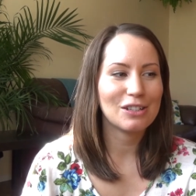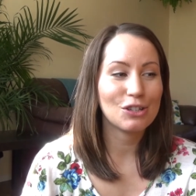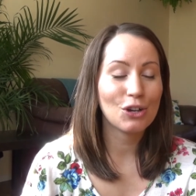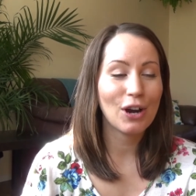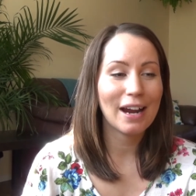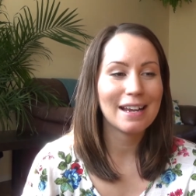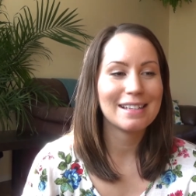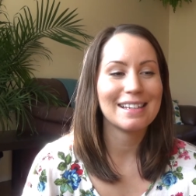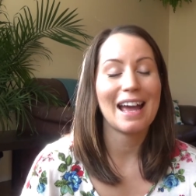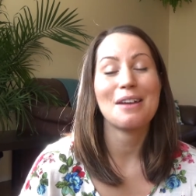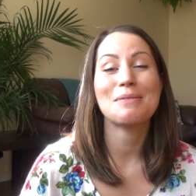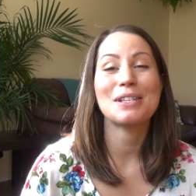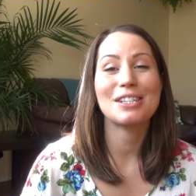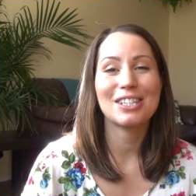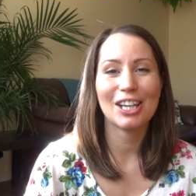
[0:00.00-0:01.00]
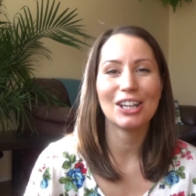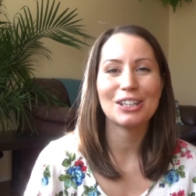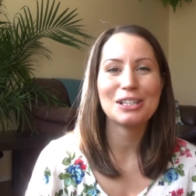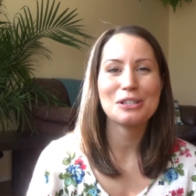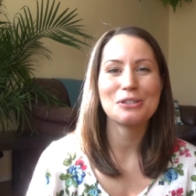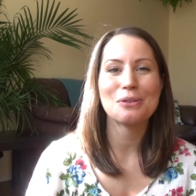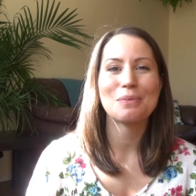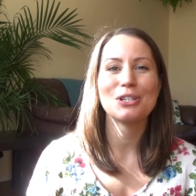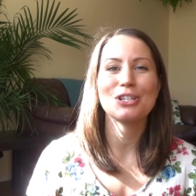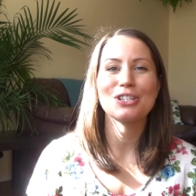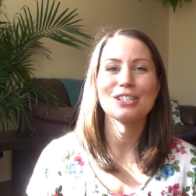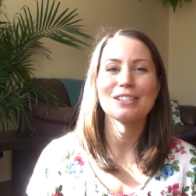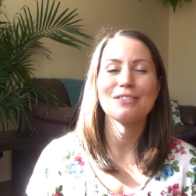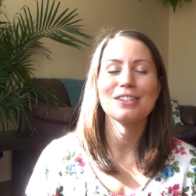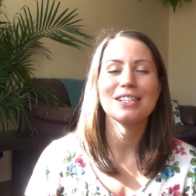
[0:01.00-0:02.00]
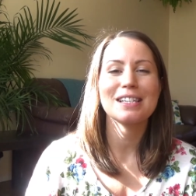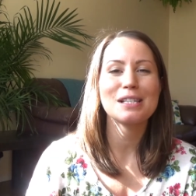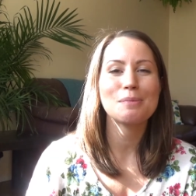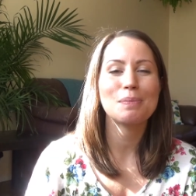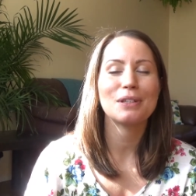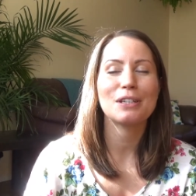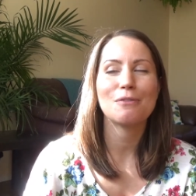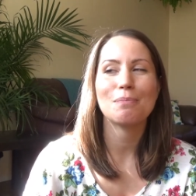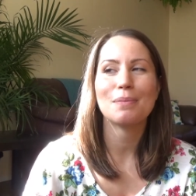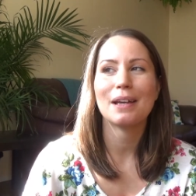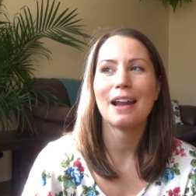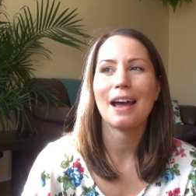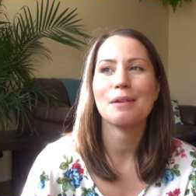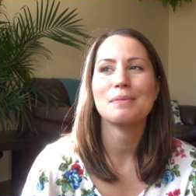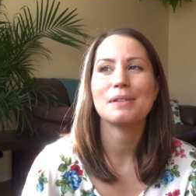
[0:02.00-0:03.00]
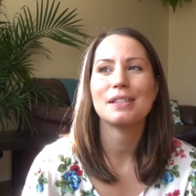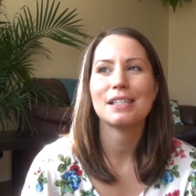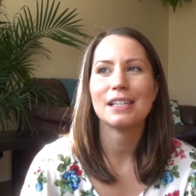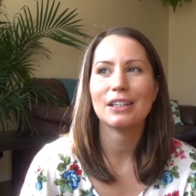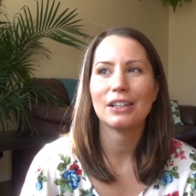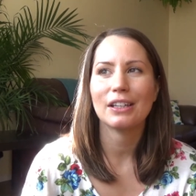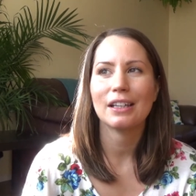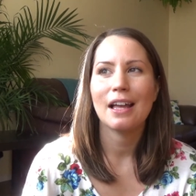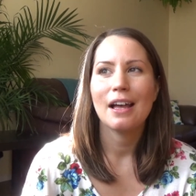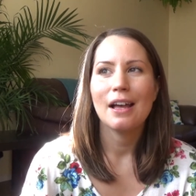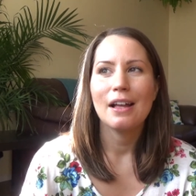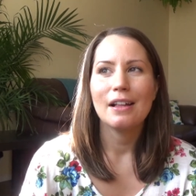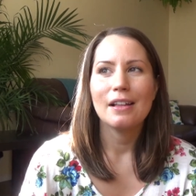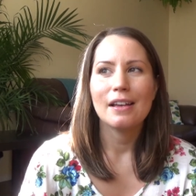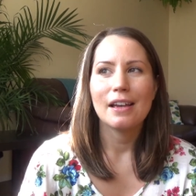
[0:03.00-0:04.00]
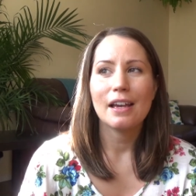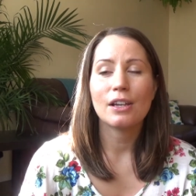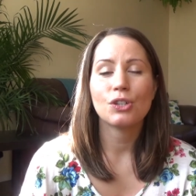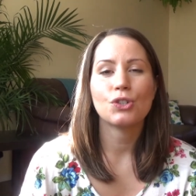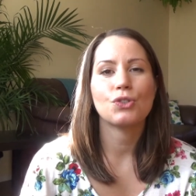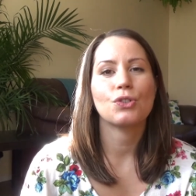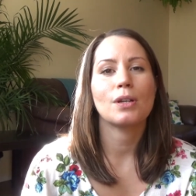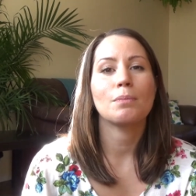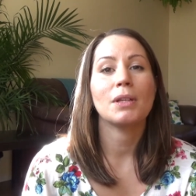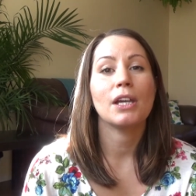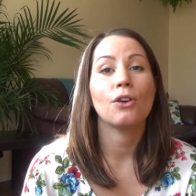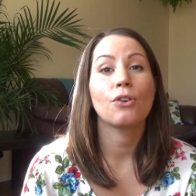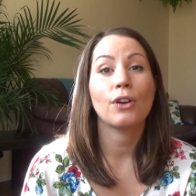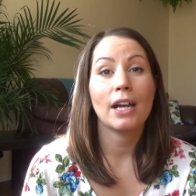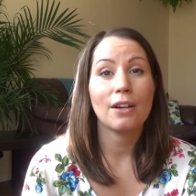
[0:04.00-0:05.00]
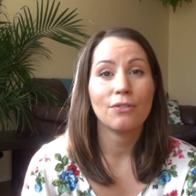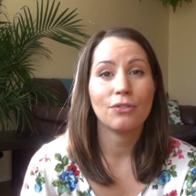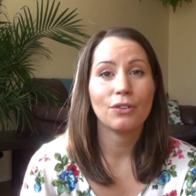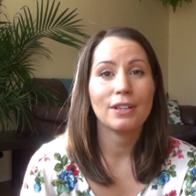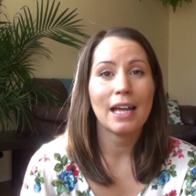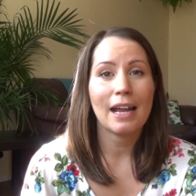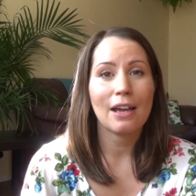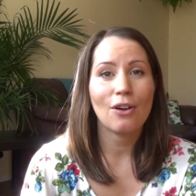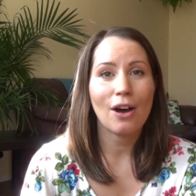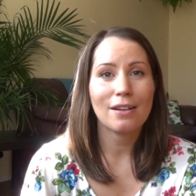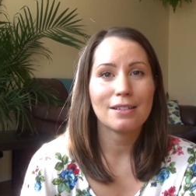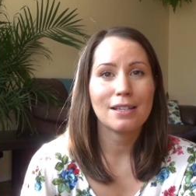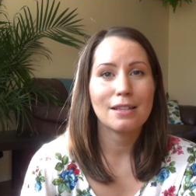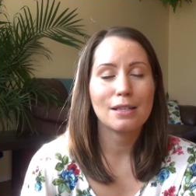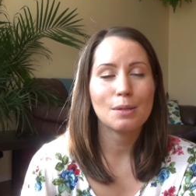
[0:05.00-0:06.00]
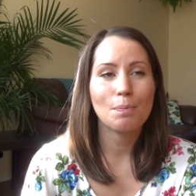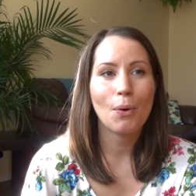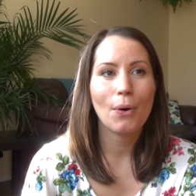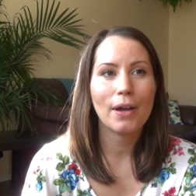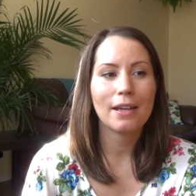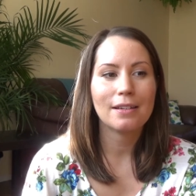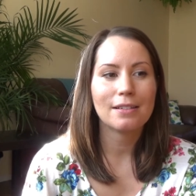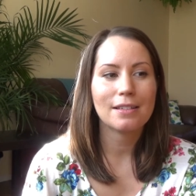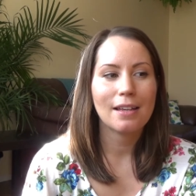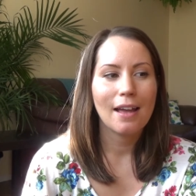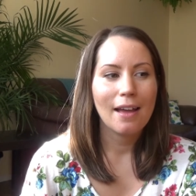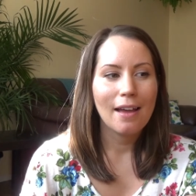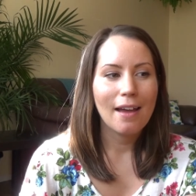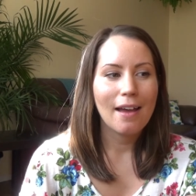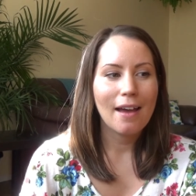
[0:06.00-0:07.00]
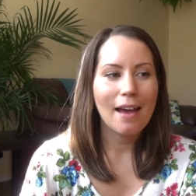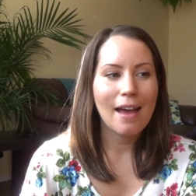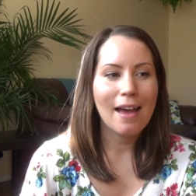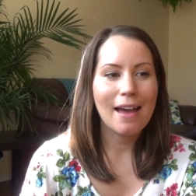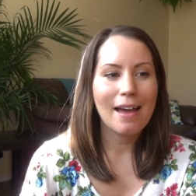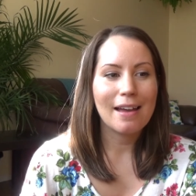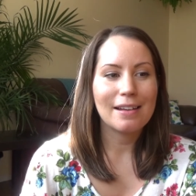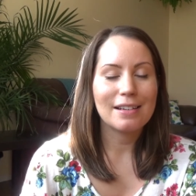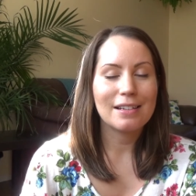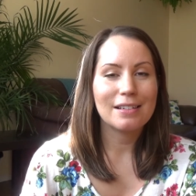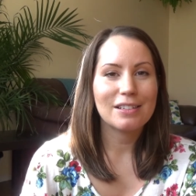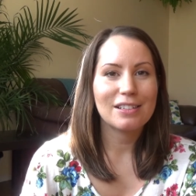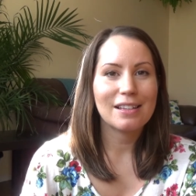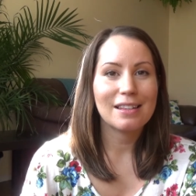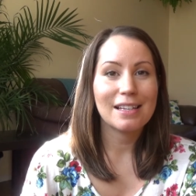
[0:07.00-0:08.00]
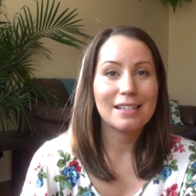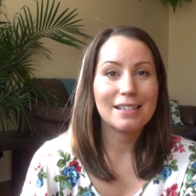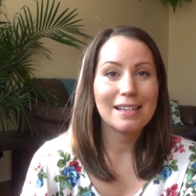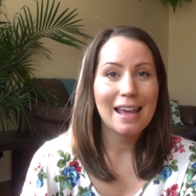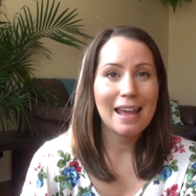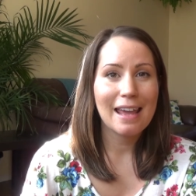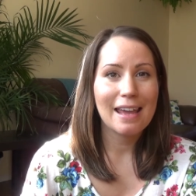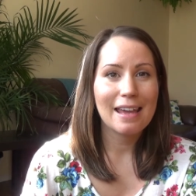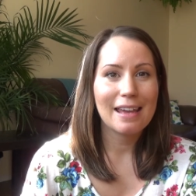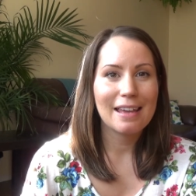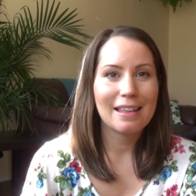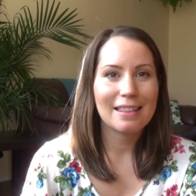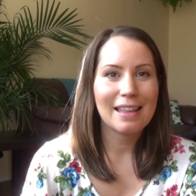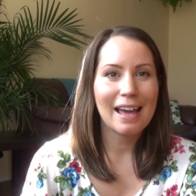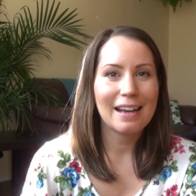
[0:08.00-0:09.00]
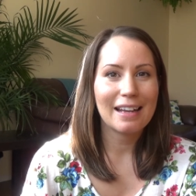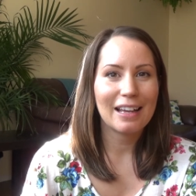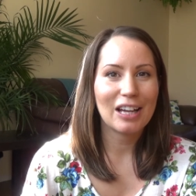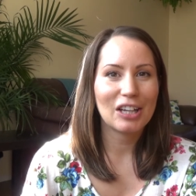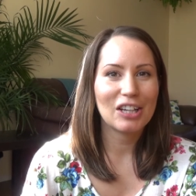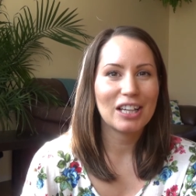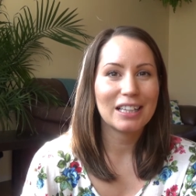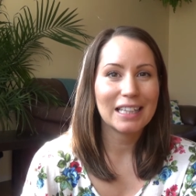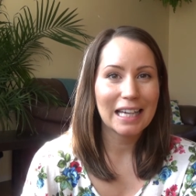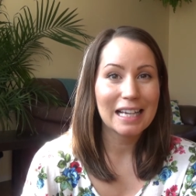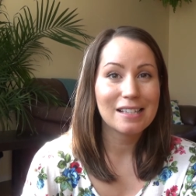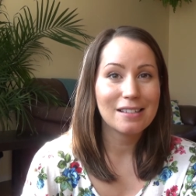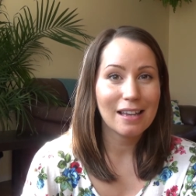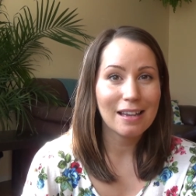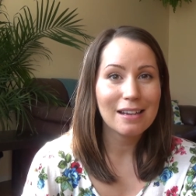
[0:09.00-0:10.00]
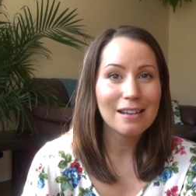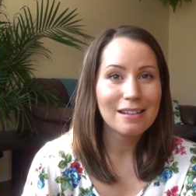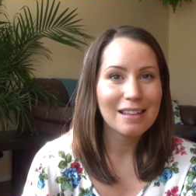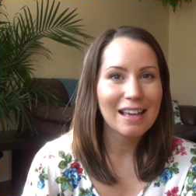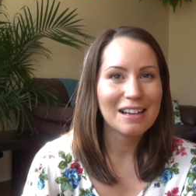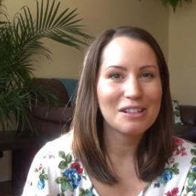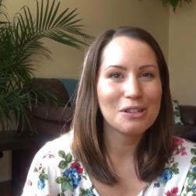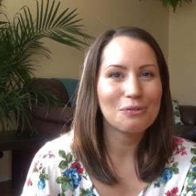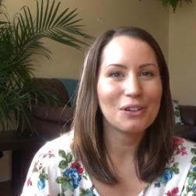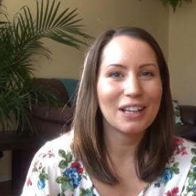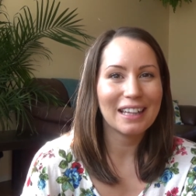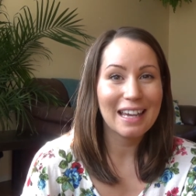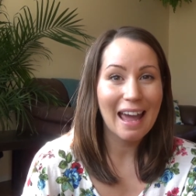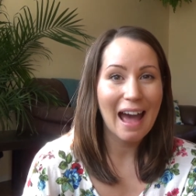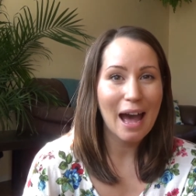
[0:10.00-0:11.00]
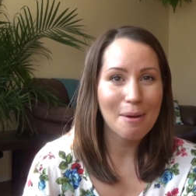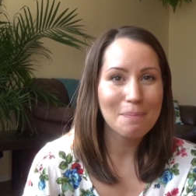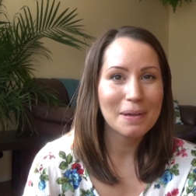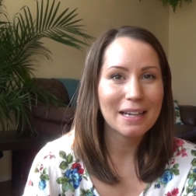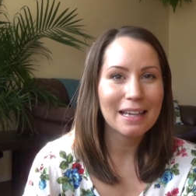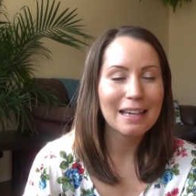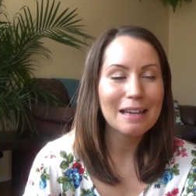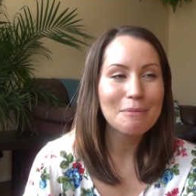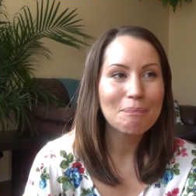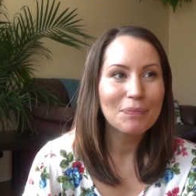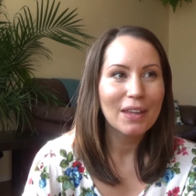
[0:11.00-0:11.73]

crazy. I'm still in so much disbelief, but I'm still extremely grateful that I got to this point. And the day that it clicks in, that it's really happening,